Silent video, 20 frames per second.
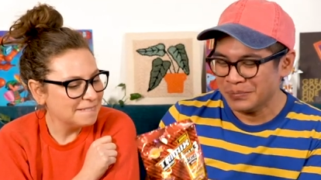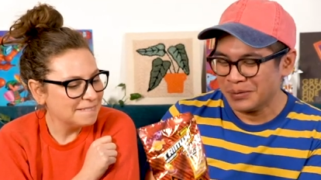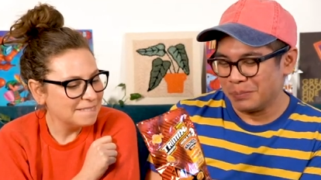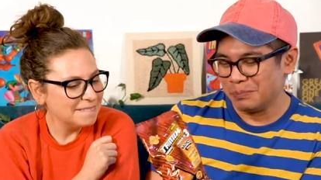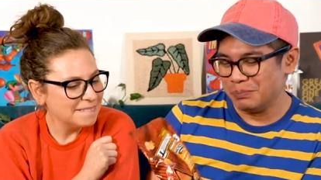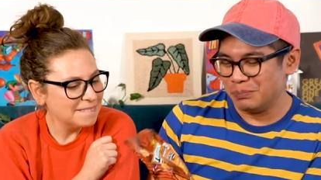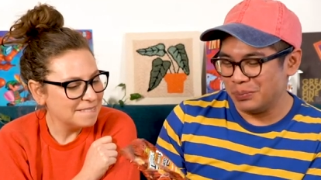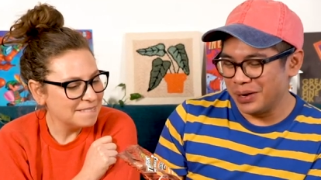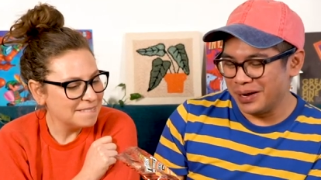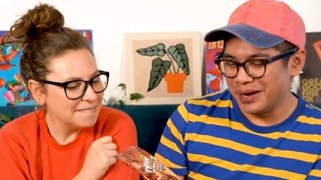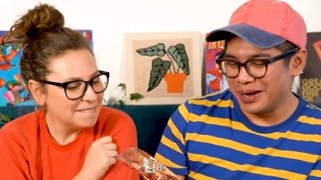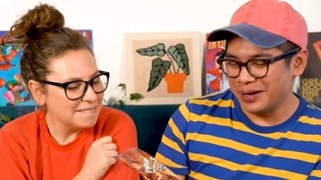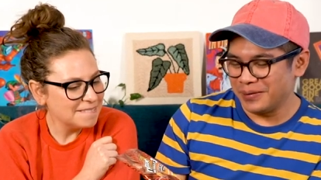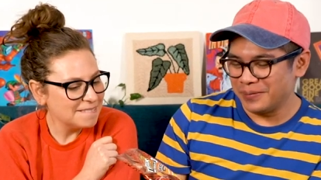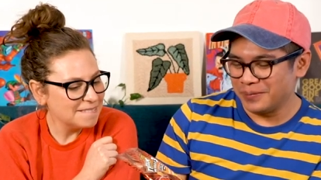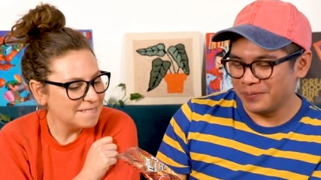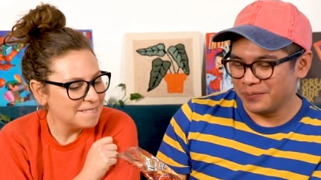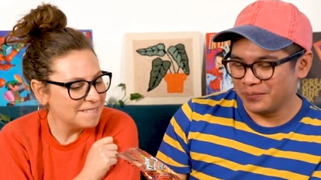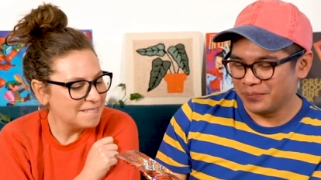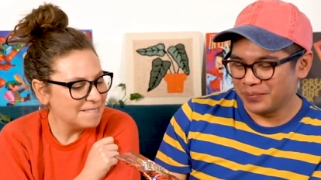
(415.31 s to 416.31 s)
Speaker 1: But
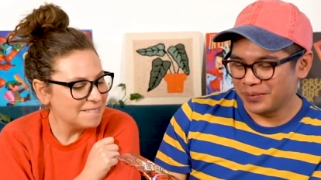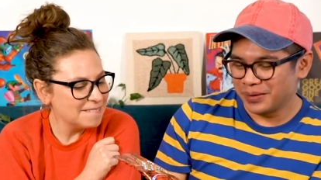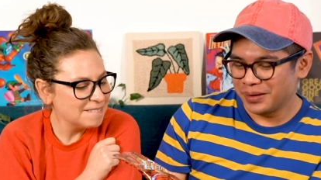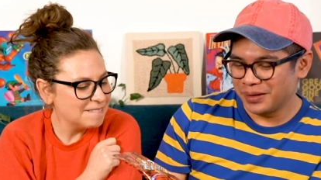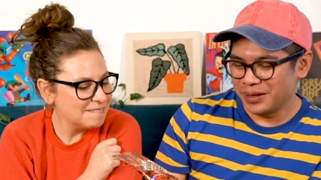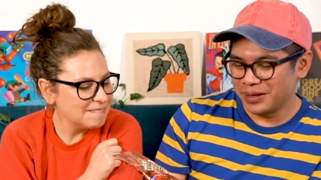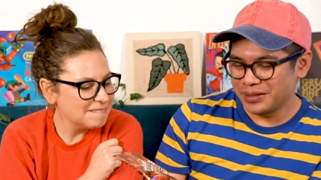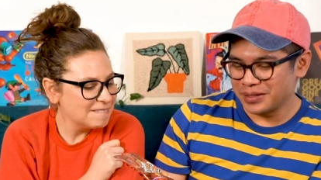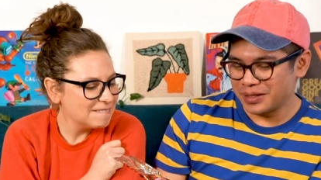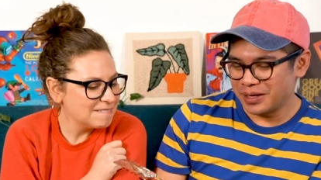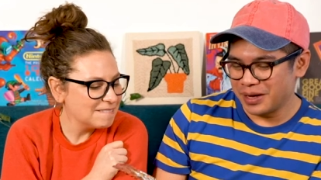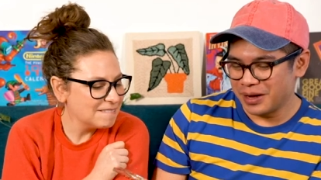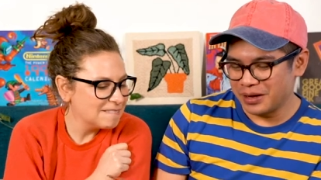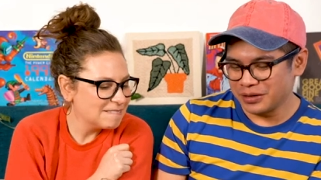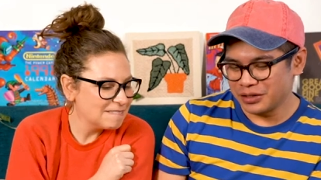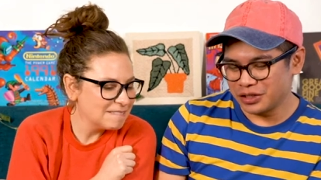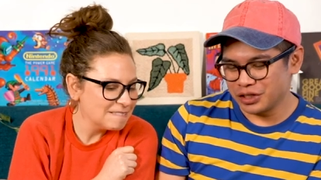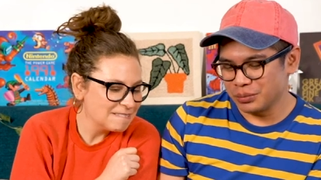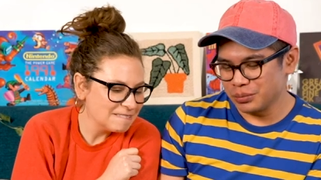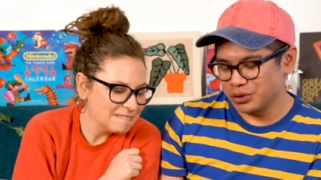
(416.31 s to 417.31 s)
it's
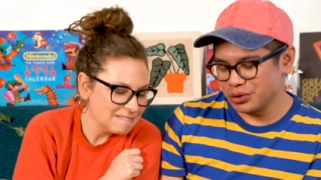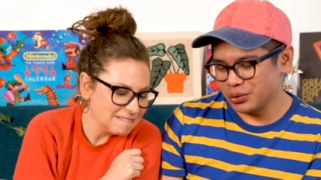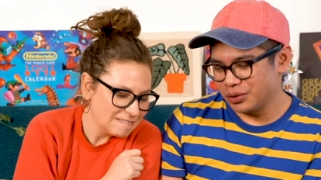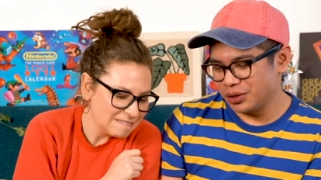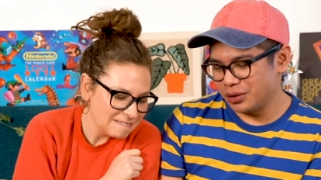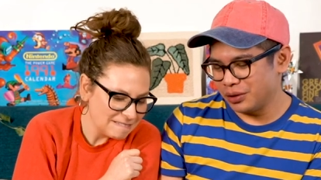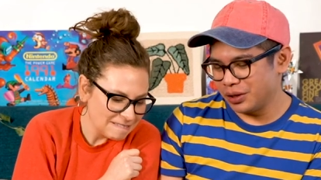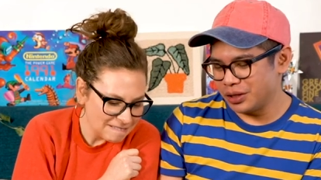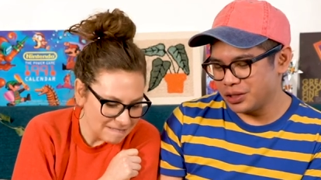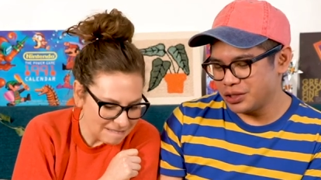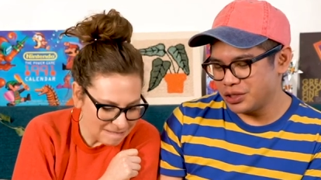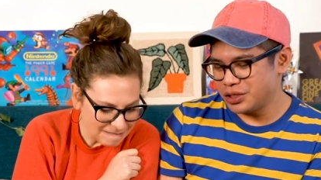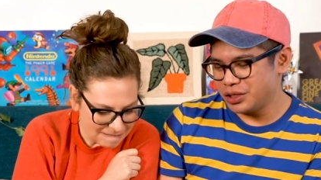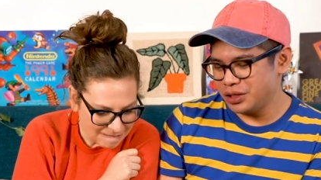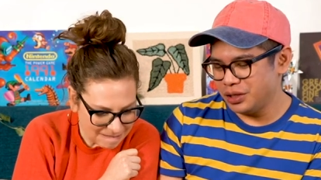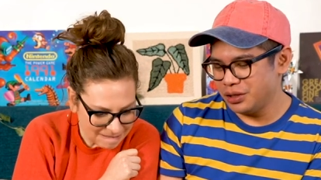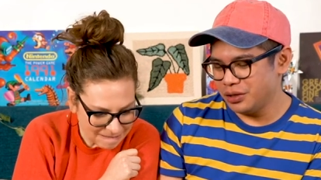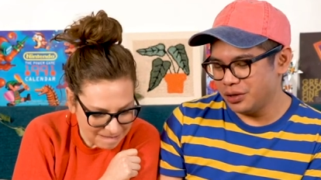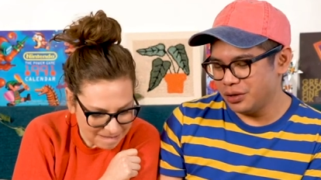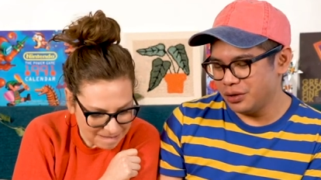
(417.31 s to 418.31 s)
got some sort of like
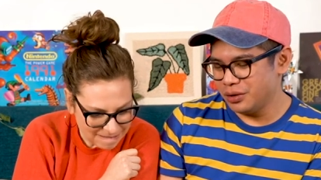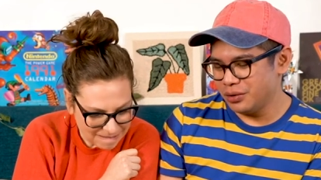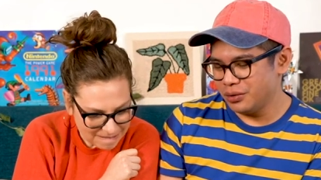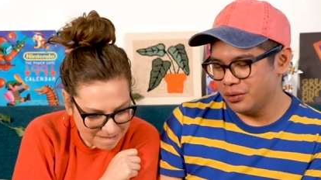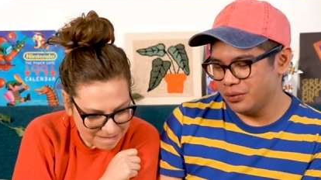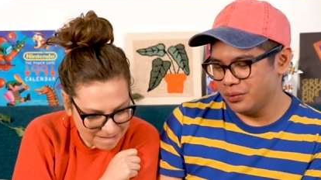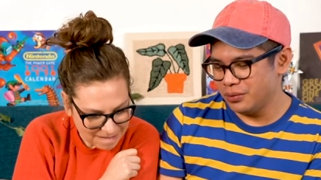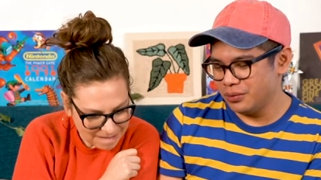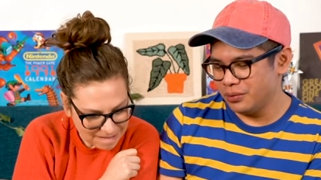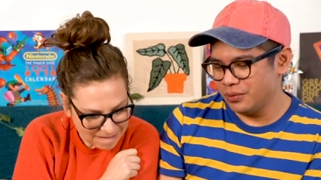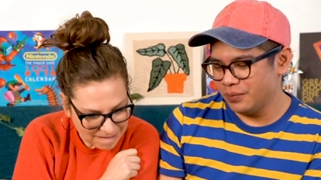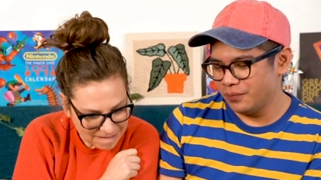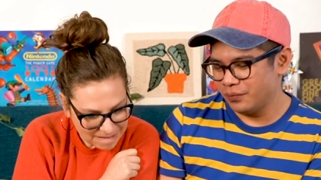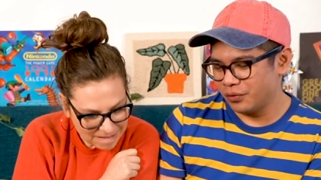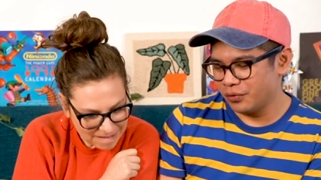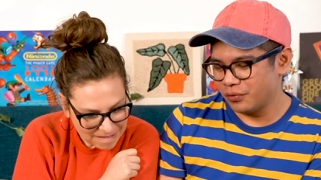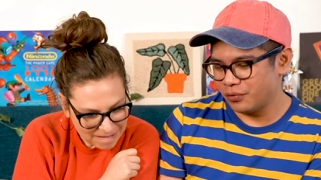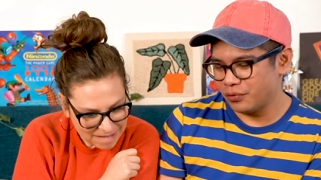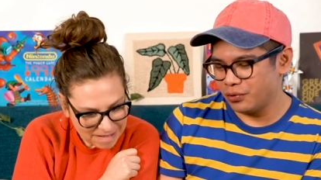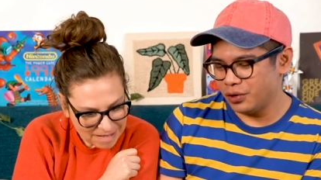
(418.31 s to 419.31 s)
Cheeto,
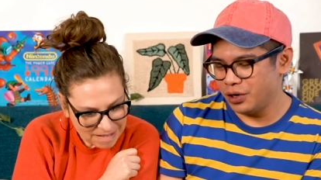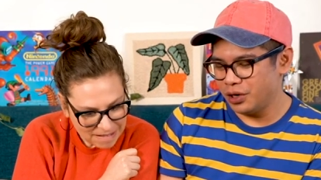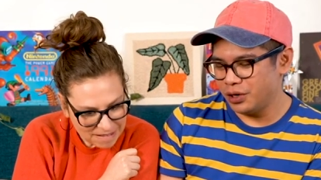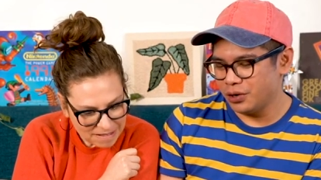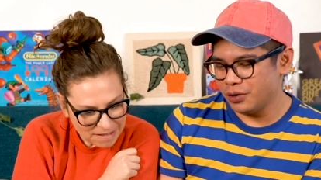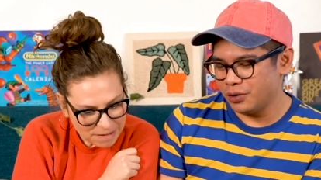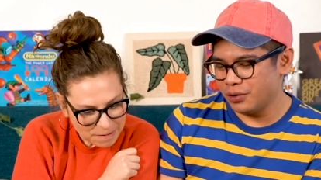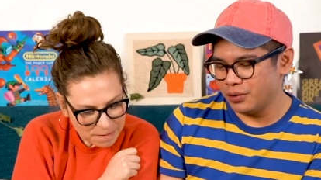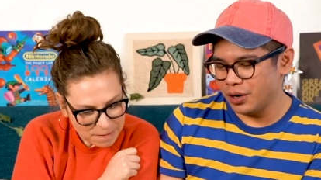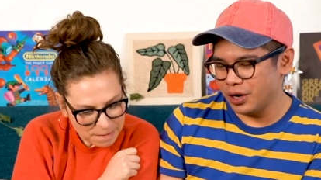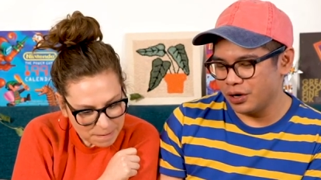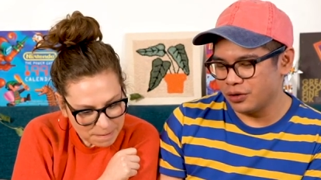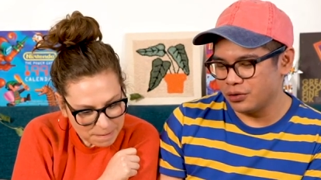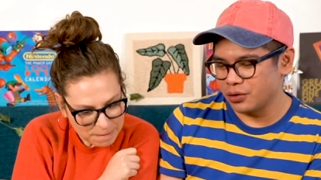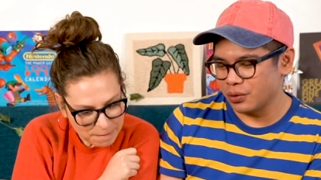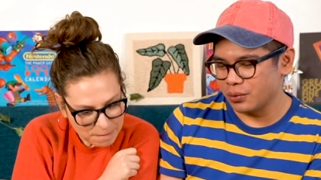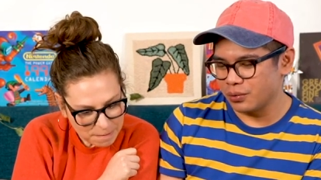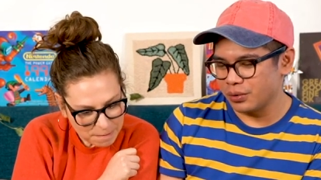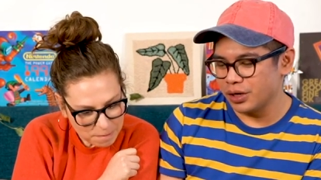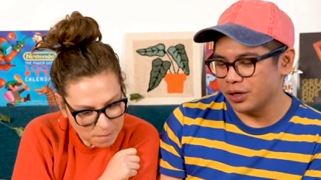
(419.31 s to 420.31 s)
Frito, and
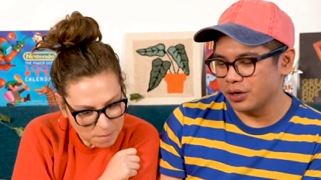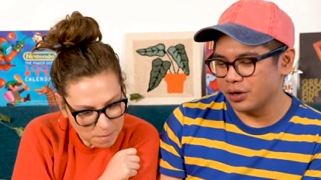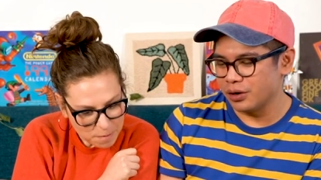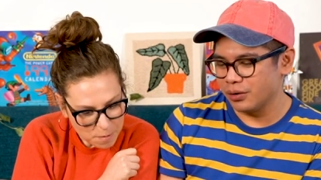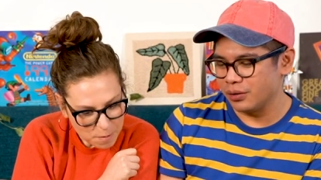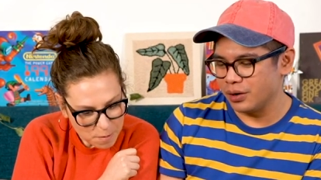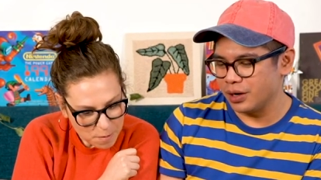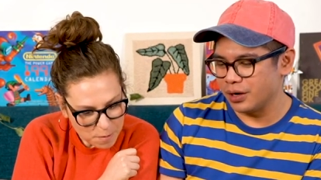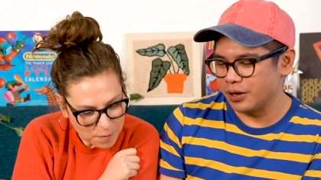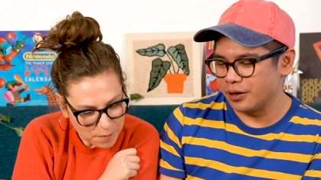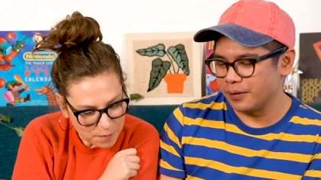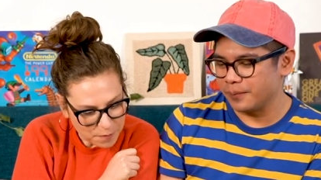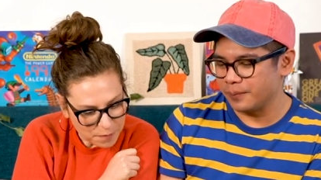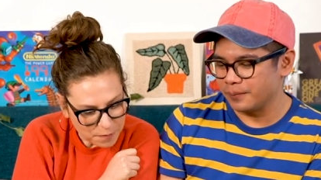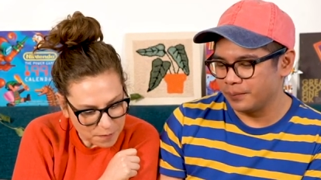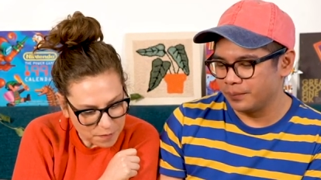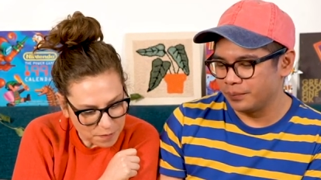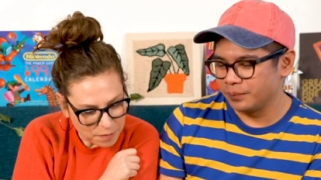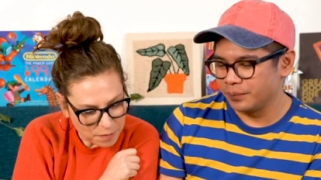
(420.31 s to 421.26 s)
Dorito in it.